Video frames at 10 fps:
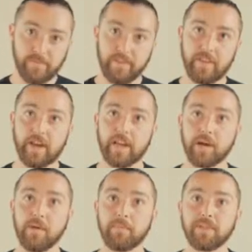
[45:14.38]
And then I
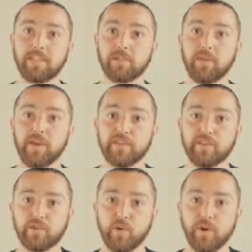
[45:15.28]
come up and display the
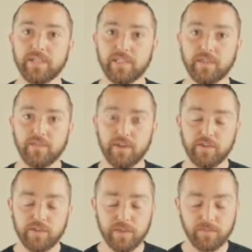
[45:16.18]
2 coins at the
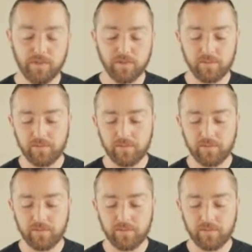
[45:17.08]
fingertips.